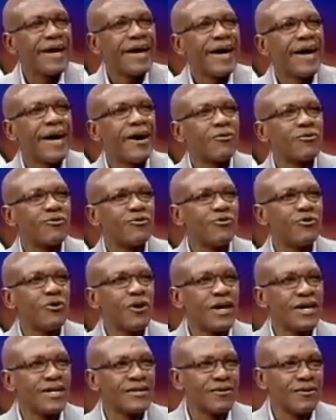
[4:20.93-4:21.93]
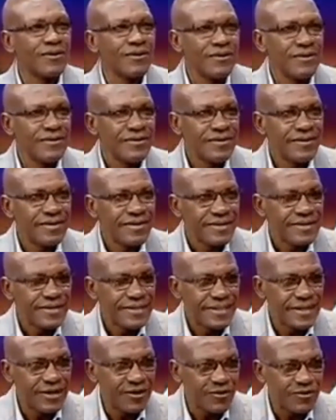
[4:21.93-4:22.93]
How do you handle
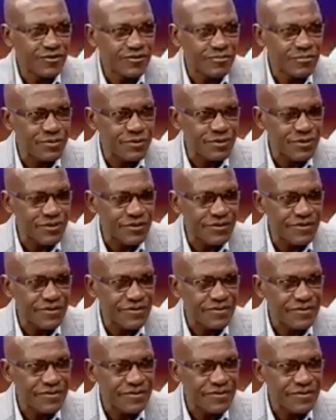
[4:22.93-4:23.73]
their contribution?